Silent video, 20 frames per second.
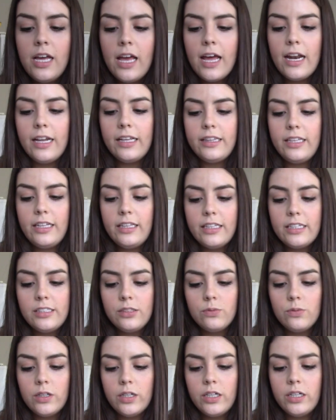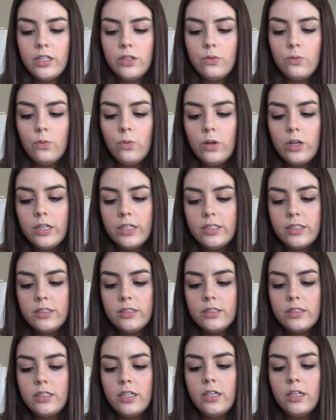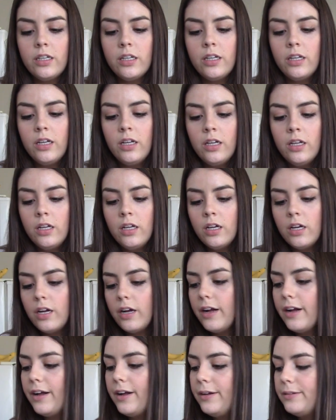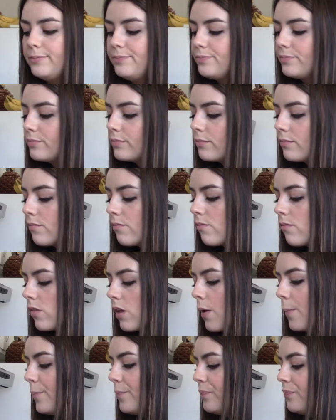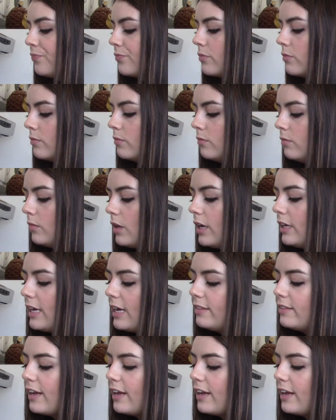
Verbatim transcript: And I think this one was, um, again,